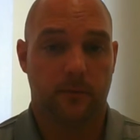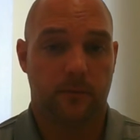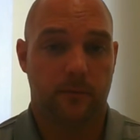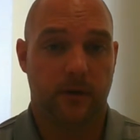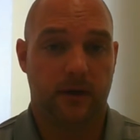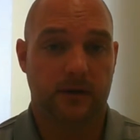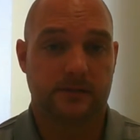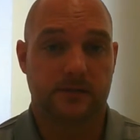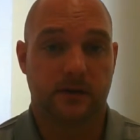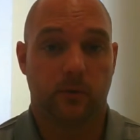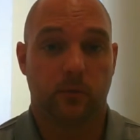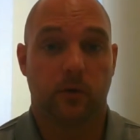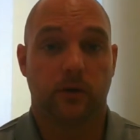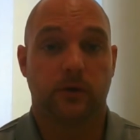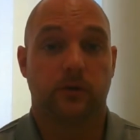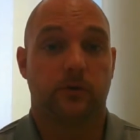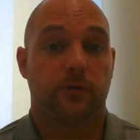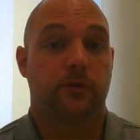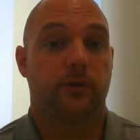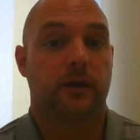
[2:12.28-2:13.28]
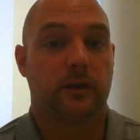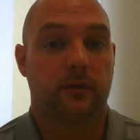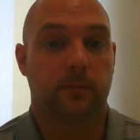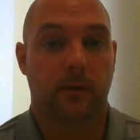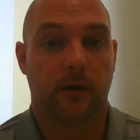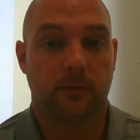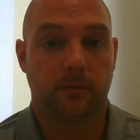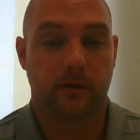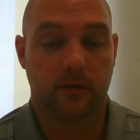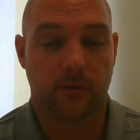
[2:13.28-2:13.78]
based on what you think
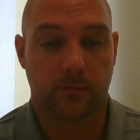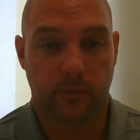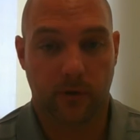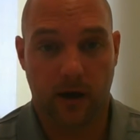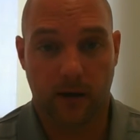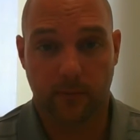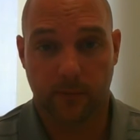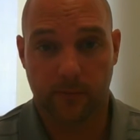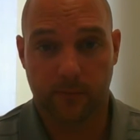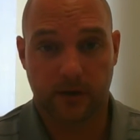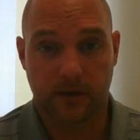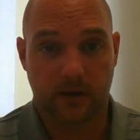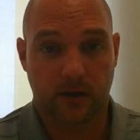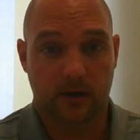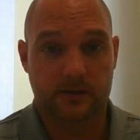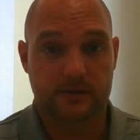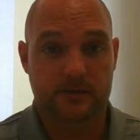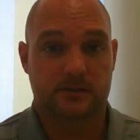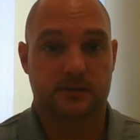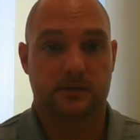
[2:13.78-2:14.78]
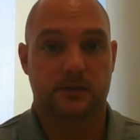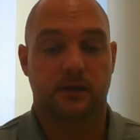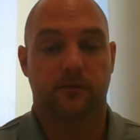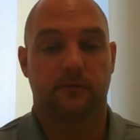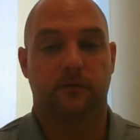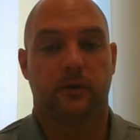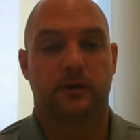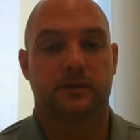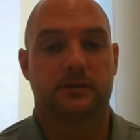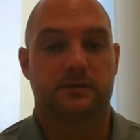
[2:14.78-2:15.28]
might be the problem, because their
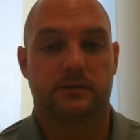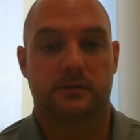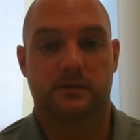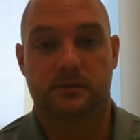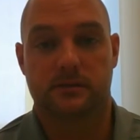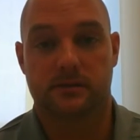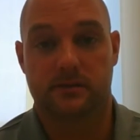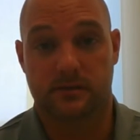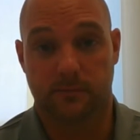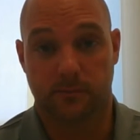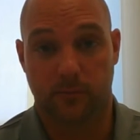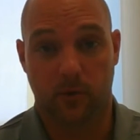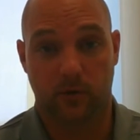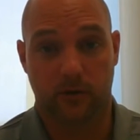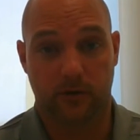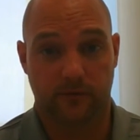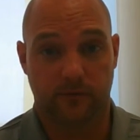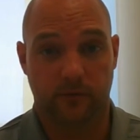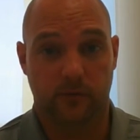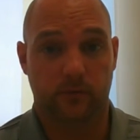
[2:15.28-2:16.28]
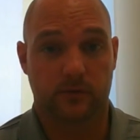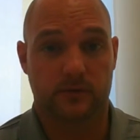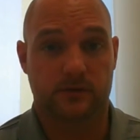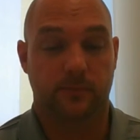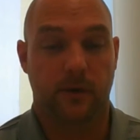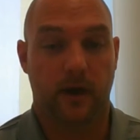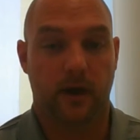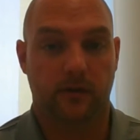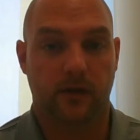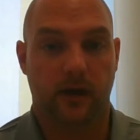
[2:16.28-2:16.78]
voice is important. If you
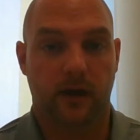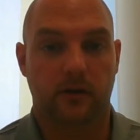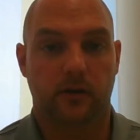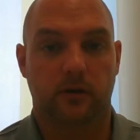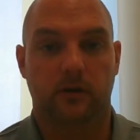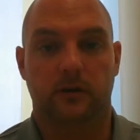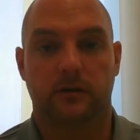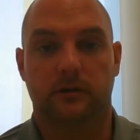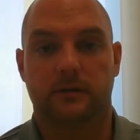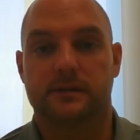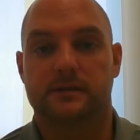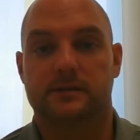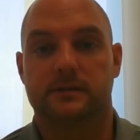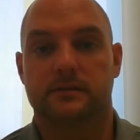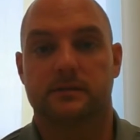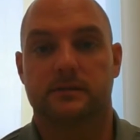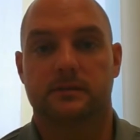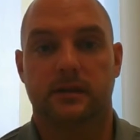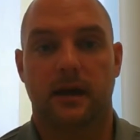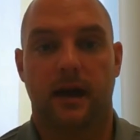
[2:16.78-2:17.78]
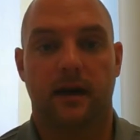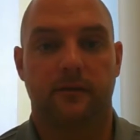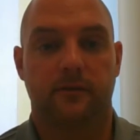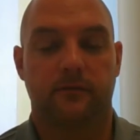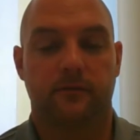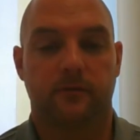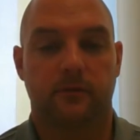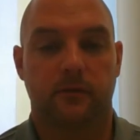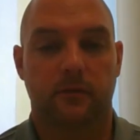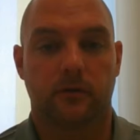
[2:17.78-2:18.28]
respect that, you're going to listen to that
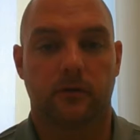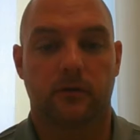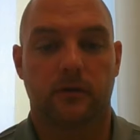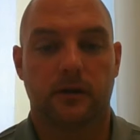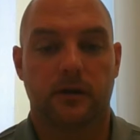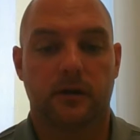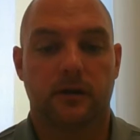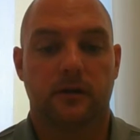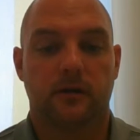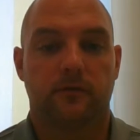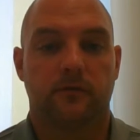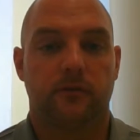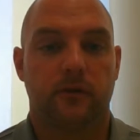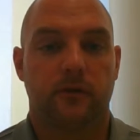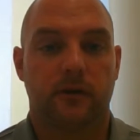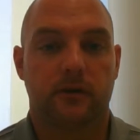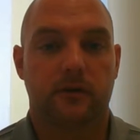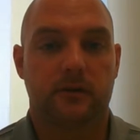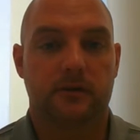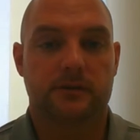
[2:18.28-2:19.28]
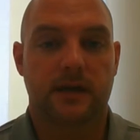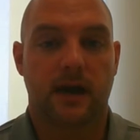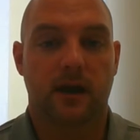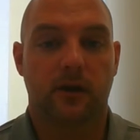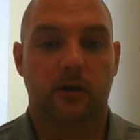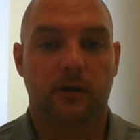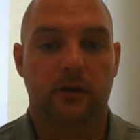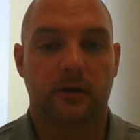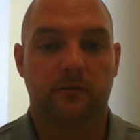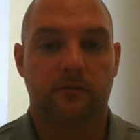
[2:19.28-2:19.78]
for the
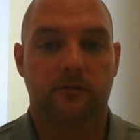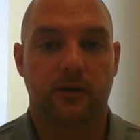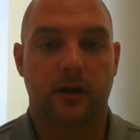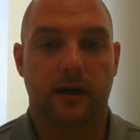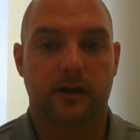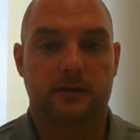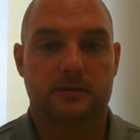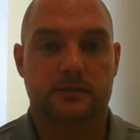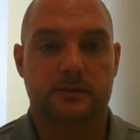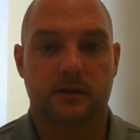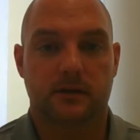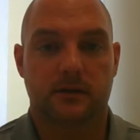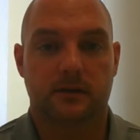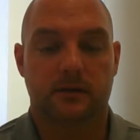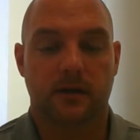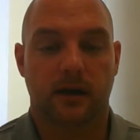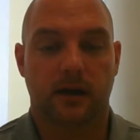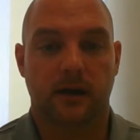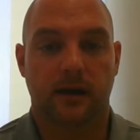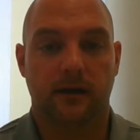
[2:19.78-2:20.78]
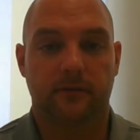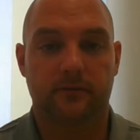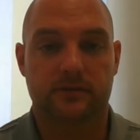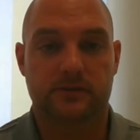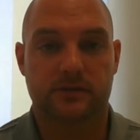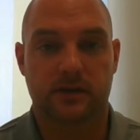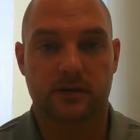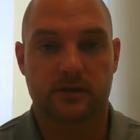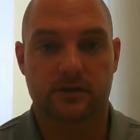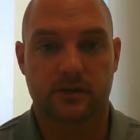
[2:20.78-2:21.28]
entirety of that
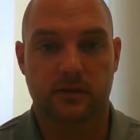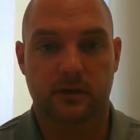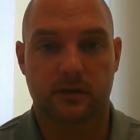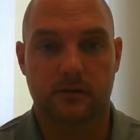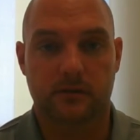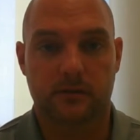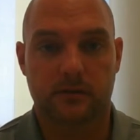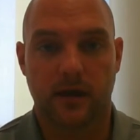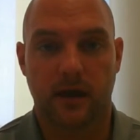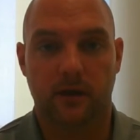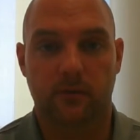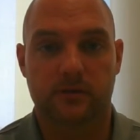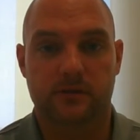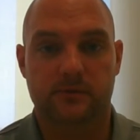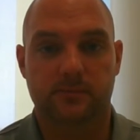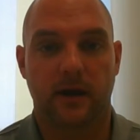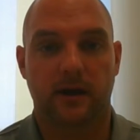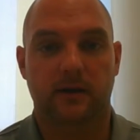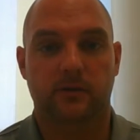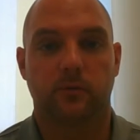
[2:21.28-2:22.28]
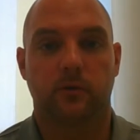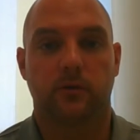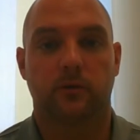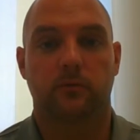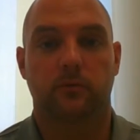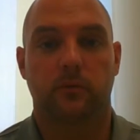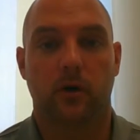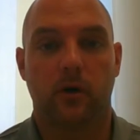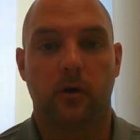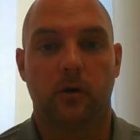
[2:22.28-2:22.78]
conversation, and that respect will
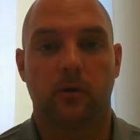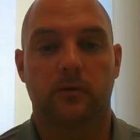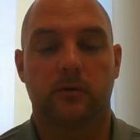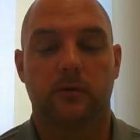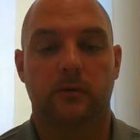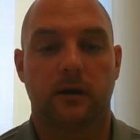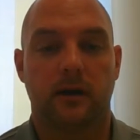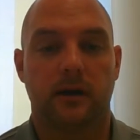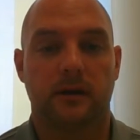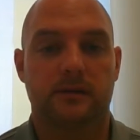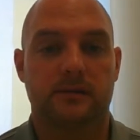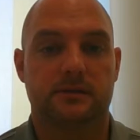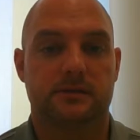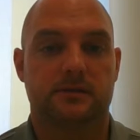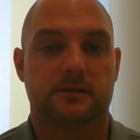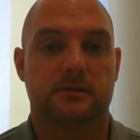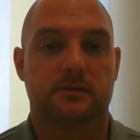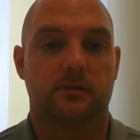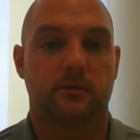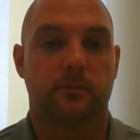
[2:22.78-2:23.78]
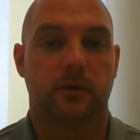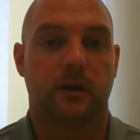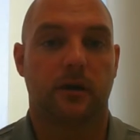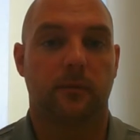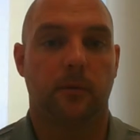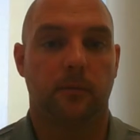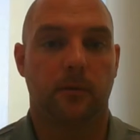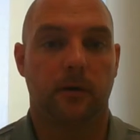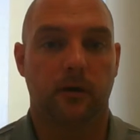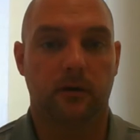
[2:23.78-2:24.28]
grow as you
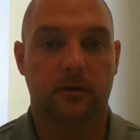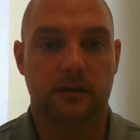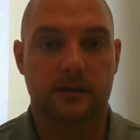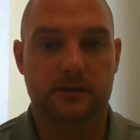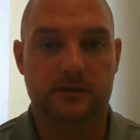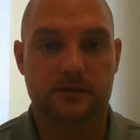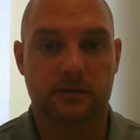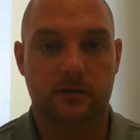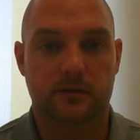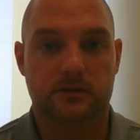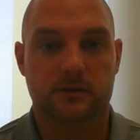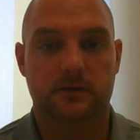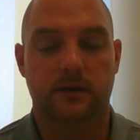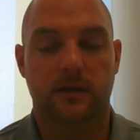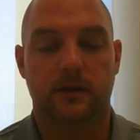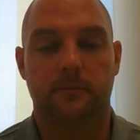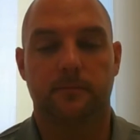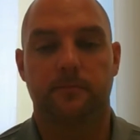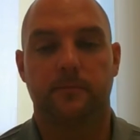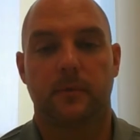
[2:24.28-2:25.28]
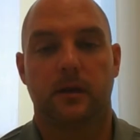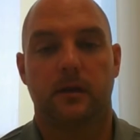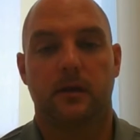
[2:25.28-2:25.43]
become a better listener to them,